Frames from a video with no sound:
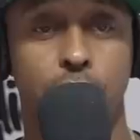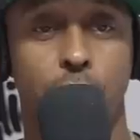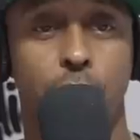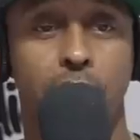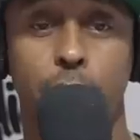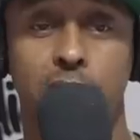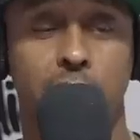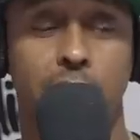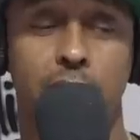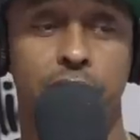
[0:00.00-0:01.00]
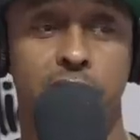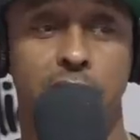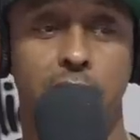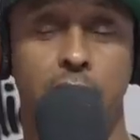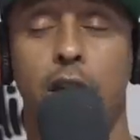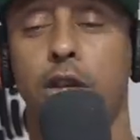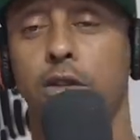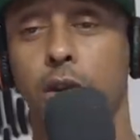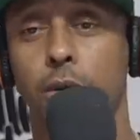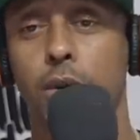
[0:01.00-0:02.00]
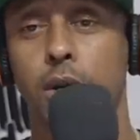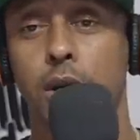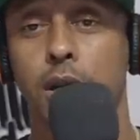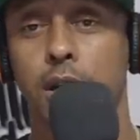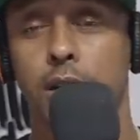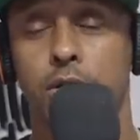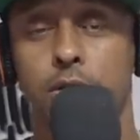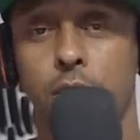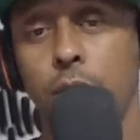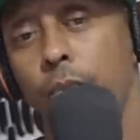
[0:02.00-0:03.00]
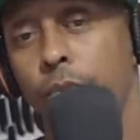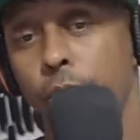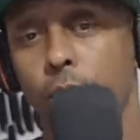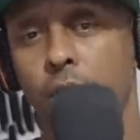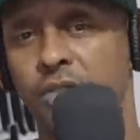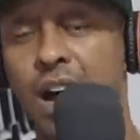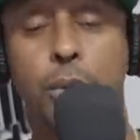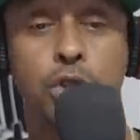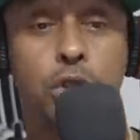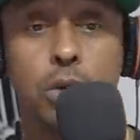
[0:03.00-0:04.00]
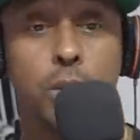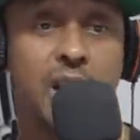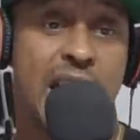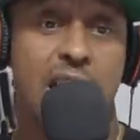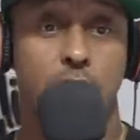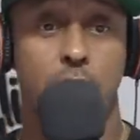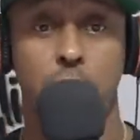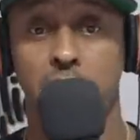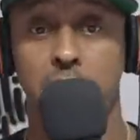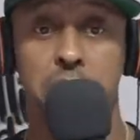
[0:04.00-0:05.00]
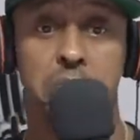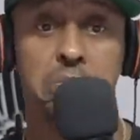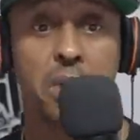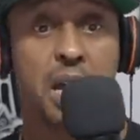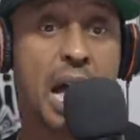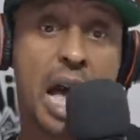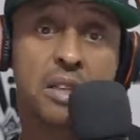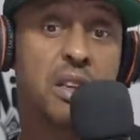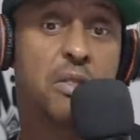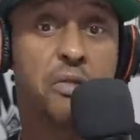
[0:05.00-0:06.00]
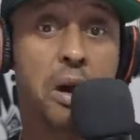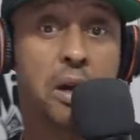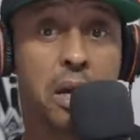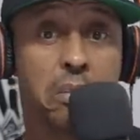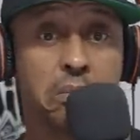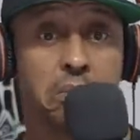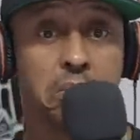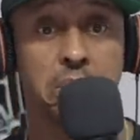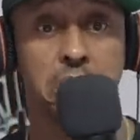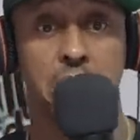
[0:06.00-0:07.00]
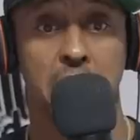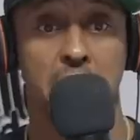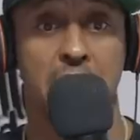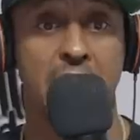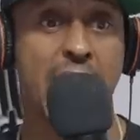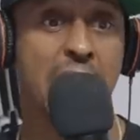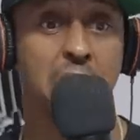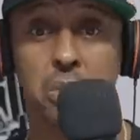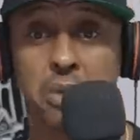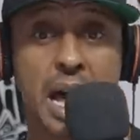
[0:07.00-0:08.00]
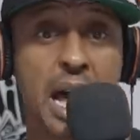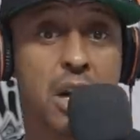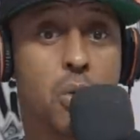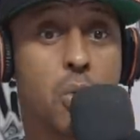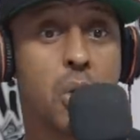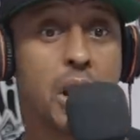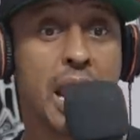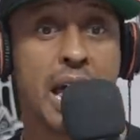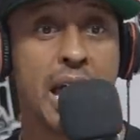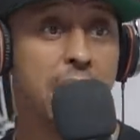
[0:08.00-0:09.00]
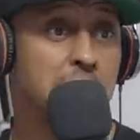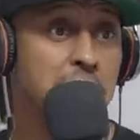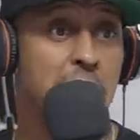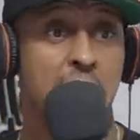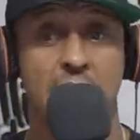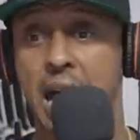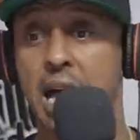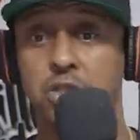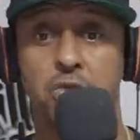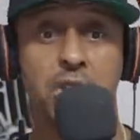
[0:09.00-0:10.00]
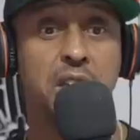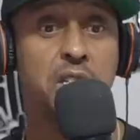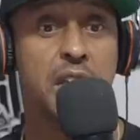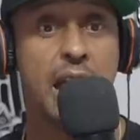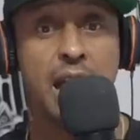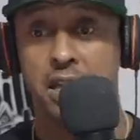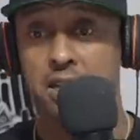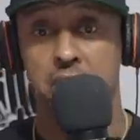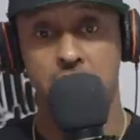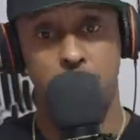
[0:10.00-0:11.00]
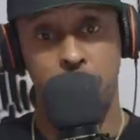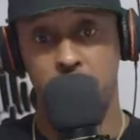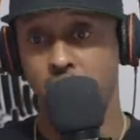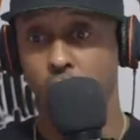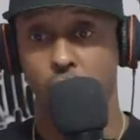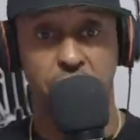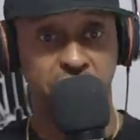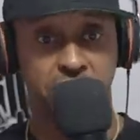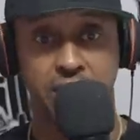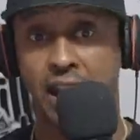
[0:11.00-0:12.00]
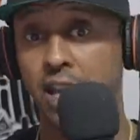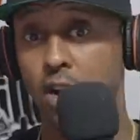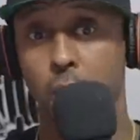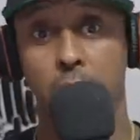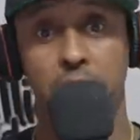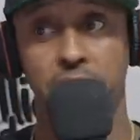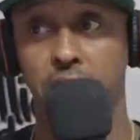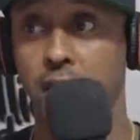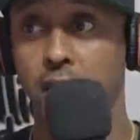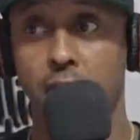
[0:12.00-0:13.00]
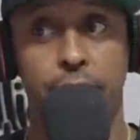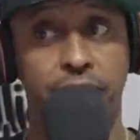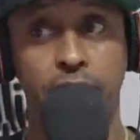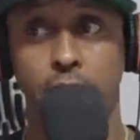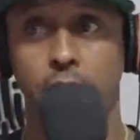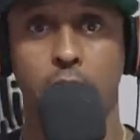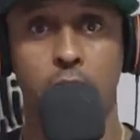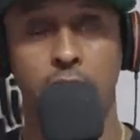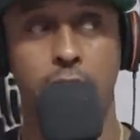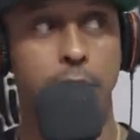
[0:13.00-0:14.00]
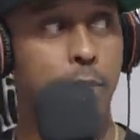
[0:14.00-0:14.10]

know that was a hell of a saying. So, oh. so if I was you, what I'd do is I say fuck it. I go, I go online, I screenshot something that he don't want to see. Okay,